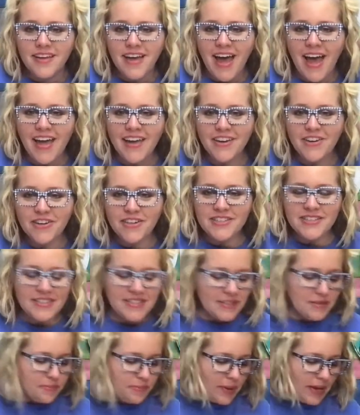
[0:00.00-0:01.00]
Hey,
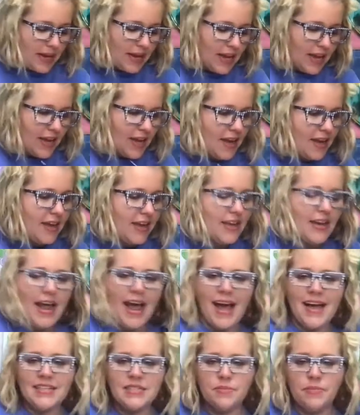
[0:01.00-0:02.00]
Kristen B. It
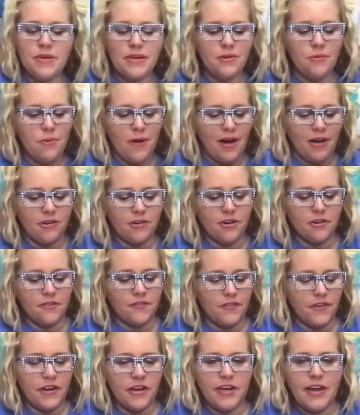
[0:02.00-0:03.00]
has been a while,
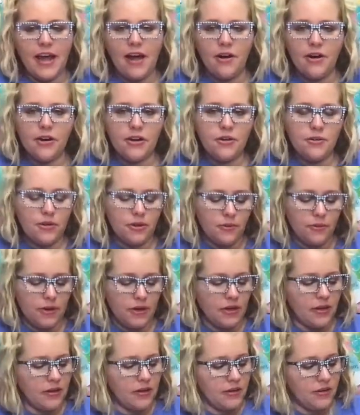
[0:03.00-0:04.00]
girlfriend. How are you
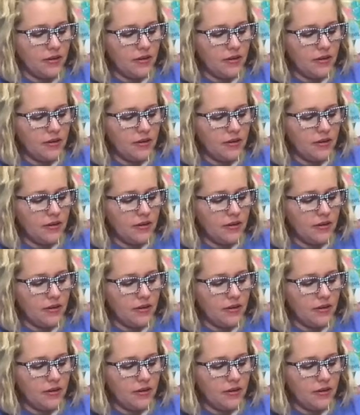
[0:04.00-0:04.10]
doing?